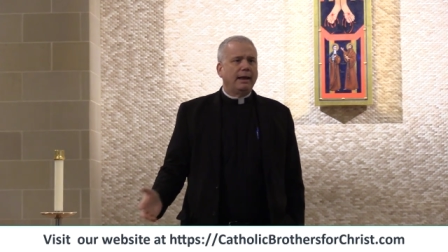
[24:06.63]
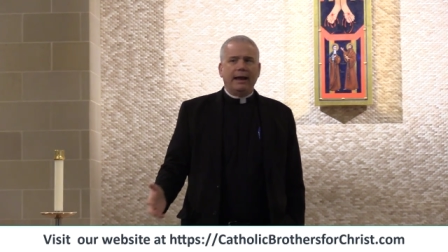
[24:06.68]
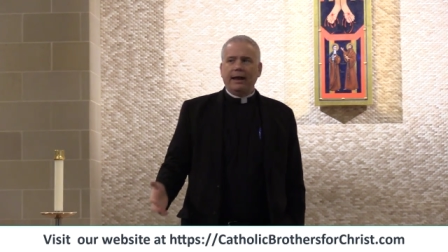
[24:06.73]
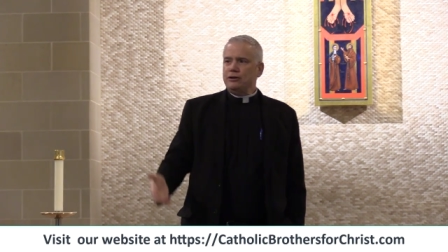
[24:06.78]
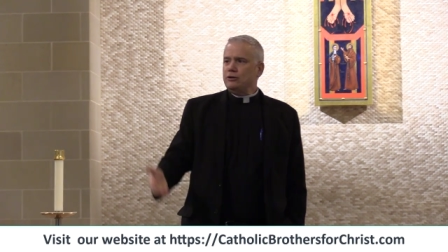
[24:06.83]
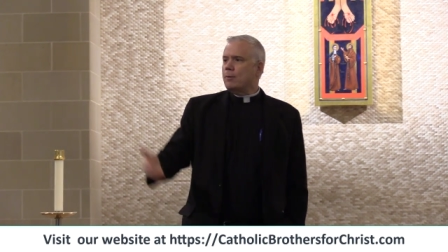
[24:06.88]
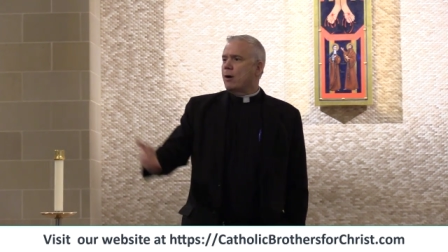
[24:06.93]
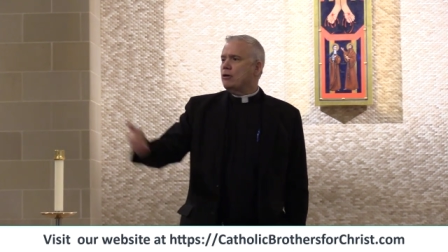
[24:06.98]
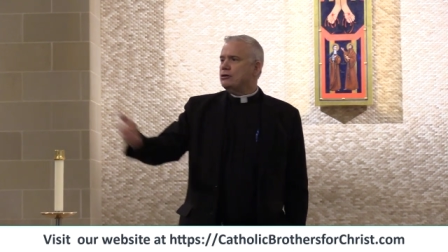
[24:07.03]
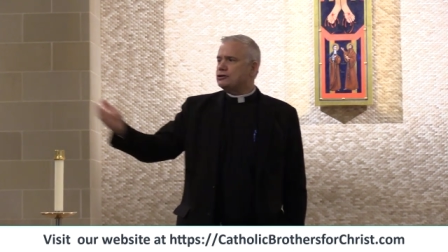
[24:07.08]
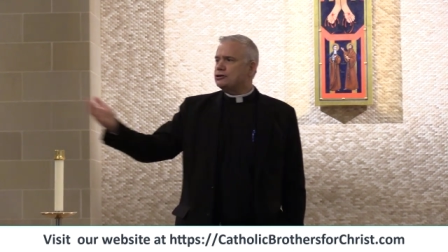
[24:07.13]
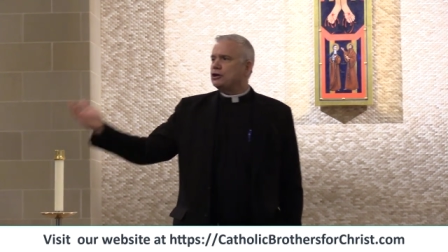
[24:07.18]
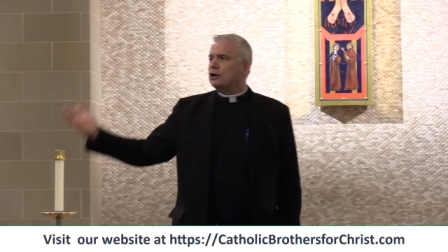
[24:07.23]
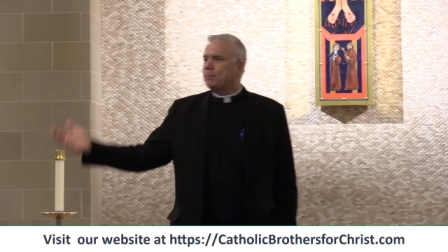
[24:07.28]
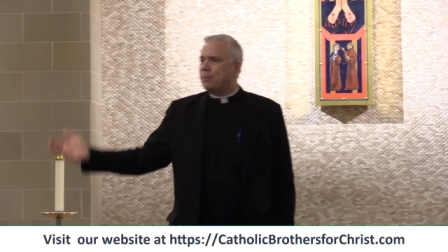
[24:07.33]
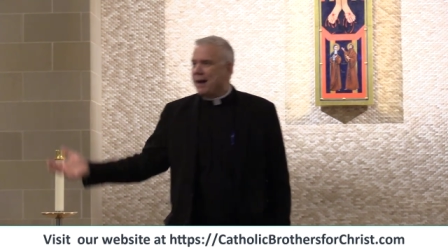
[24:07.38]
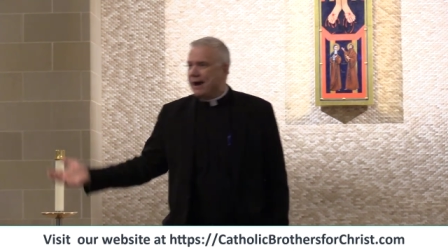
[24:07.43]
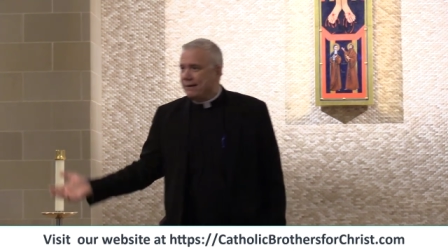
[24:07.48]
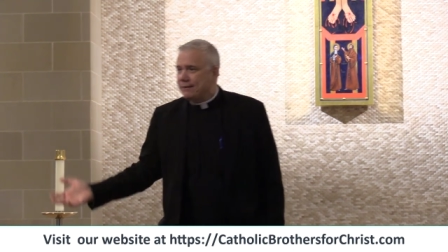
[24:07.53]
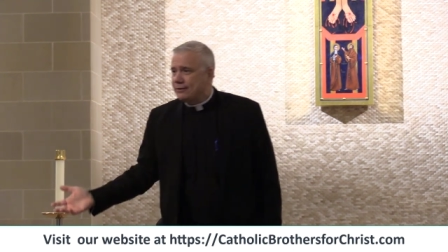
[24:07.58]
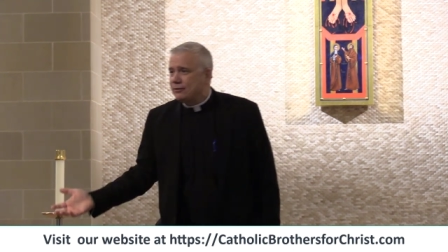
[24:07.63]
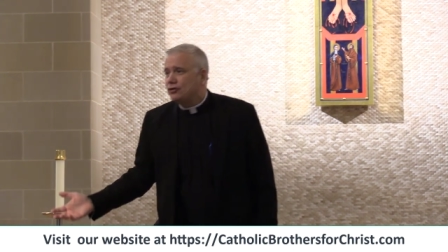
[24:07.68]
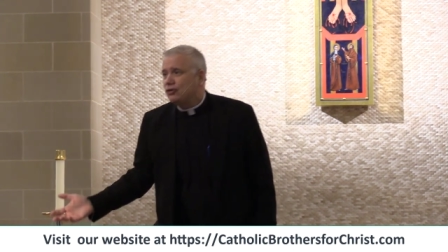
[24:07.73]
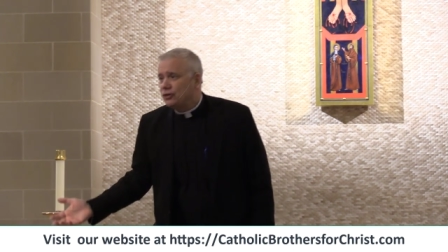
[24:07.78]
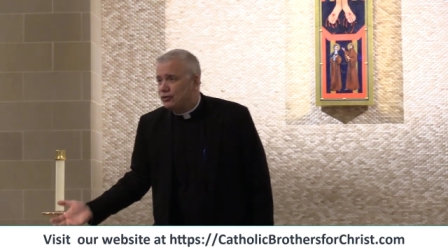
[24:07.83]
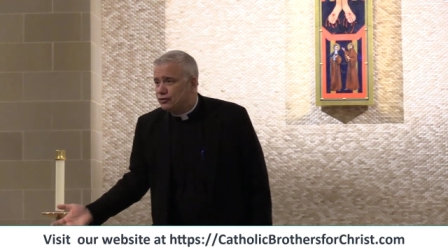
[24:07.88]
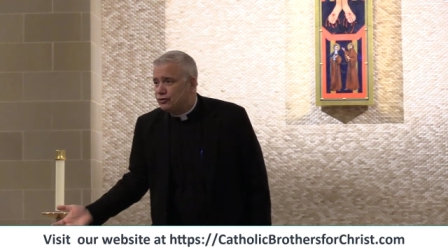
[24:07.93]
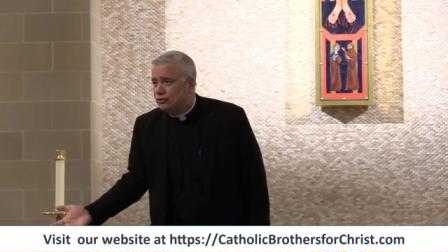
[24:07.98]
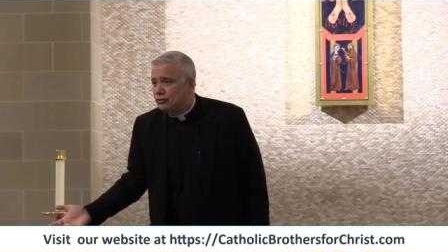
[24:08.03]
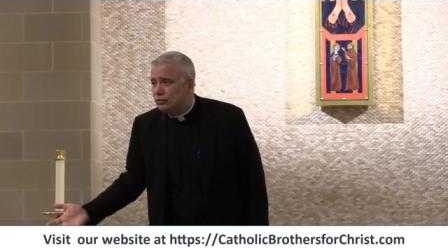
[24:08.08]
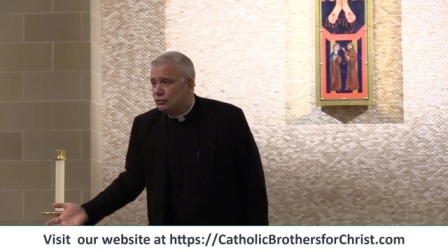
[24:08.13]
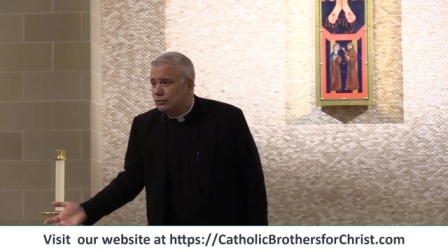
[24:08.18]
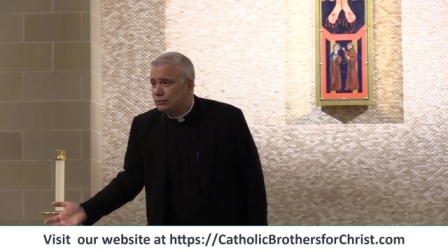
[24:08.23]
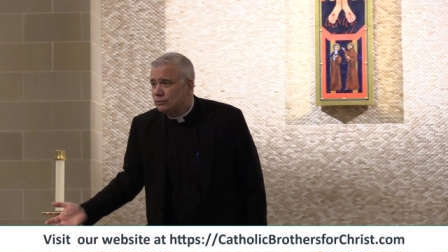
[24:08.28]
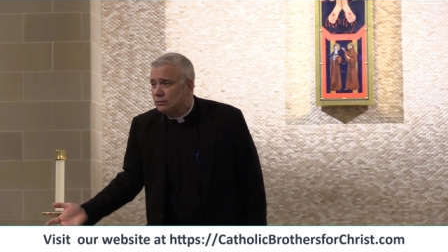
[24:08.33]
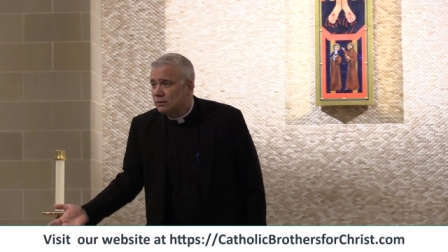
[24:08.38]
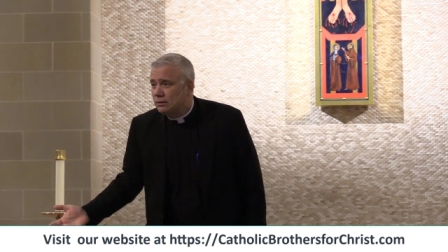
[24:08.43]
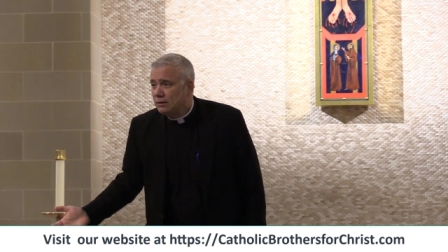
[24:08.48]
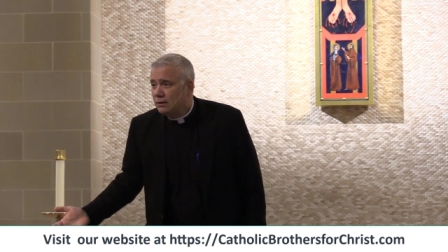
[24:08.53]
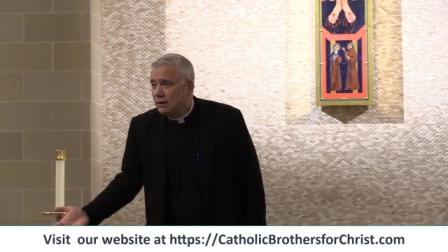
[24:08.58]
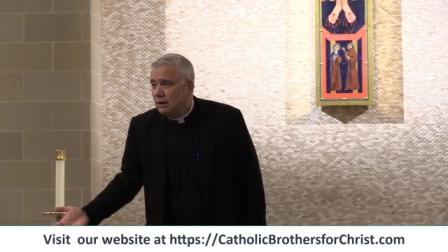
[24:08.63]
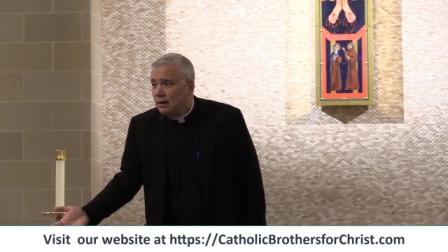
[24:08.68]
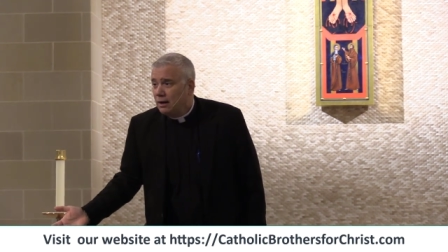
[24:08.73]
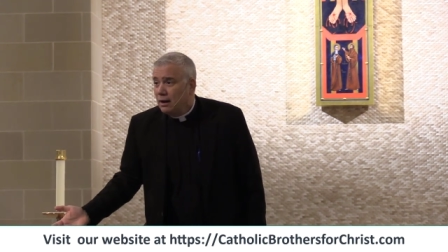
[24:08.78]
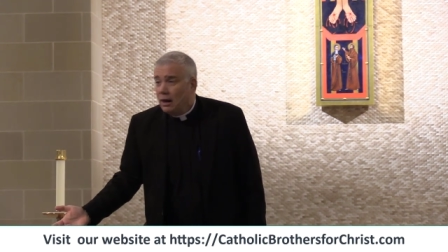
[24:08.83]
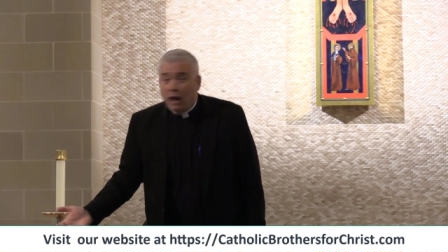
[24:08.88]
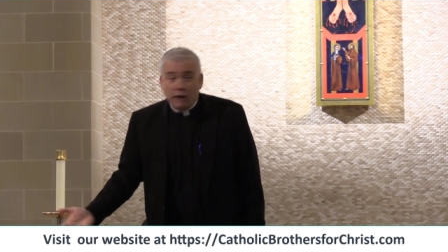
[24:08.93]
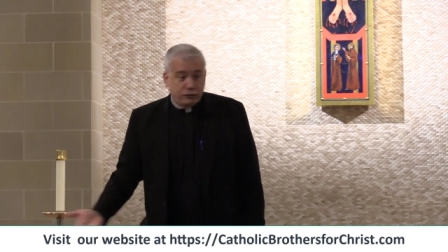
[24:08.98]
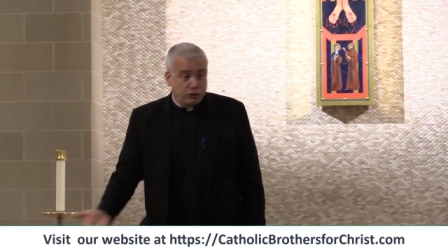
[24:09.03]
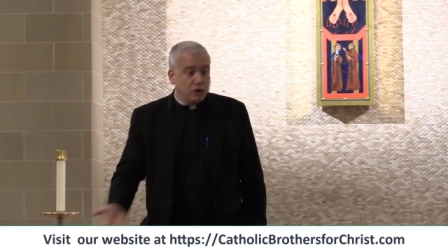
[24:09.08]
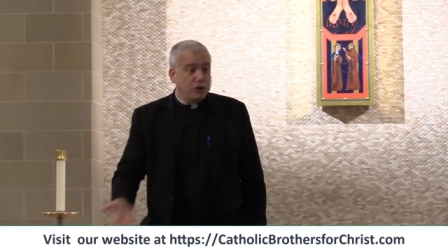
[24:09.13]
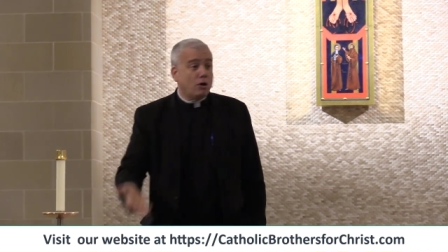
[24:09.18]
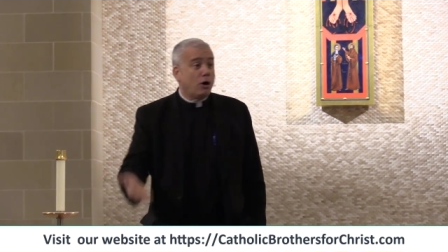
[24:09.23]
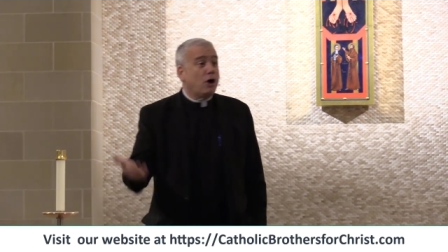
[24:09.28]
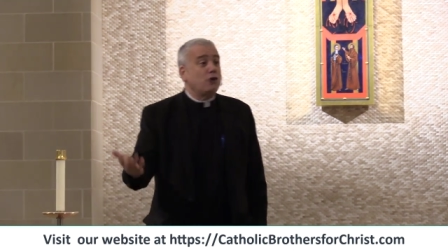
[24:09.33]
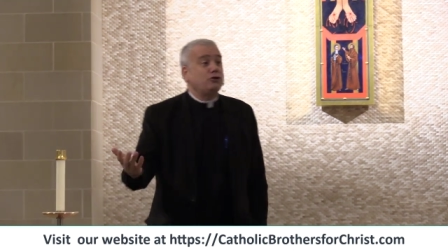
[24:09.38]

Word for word: In most of your parishes? Do you